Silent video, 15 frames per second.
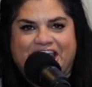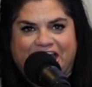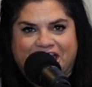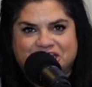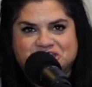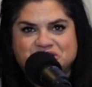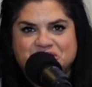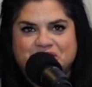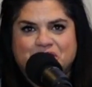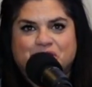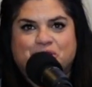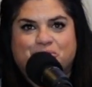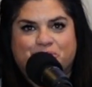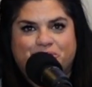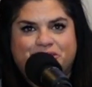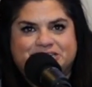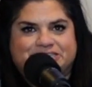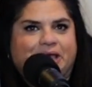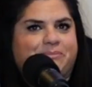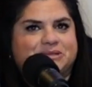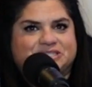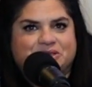actually threw
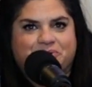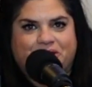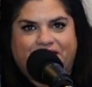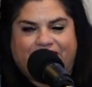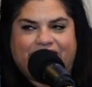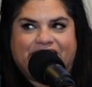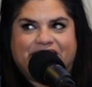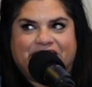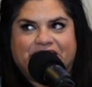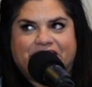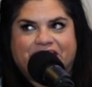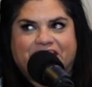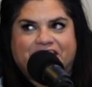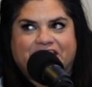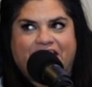this episode in